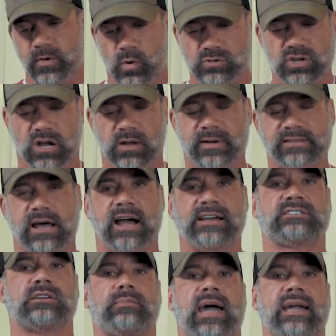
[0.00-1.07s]
We'll talk about the
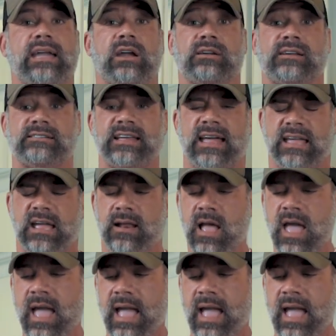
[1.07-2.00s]
ISO bag here in a second.